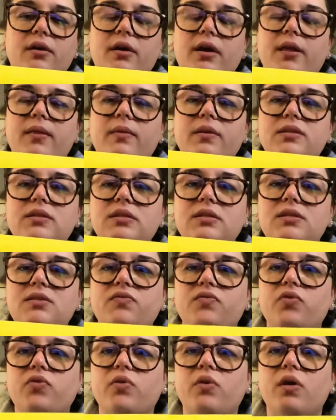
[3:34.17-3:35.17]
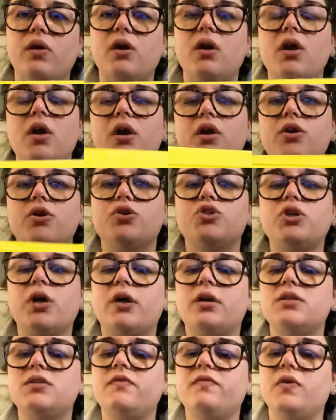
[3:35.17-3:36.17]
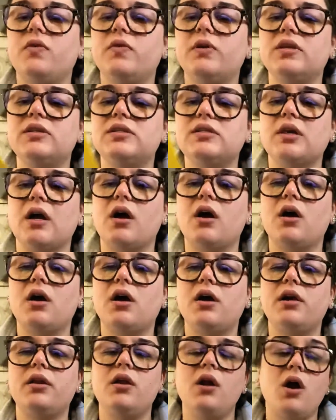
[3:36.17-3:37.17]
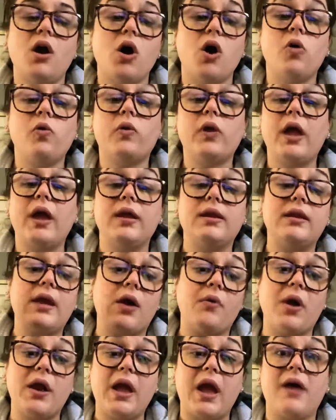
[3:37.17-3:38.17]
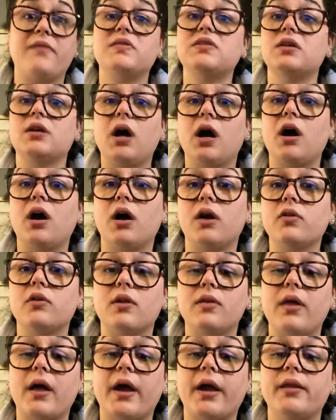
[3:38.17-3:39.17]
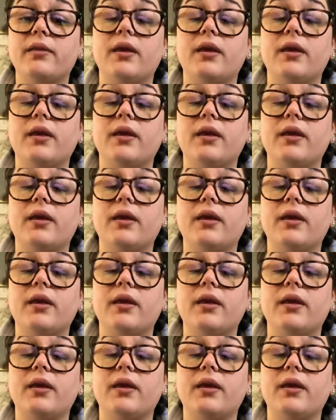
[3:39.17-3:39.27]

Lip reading: And this is for your child to focus on, okay, now I have to cut on the line.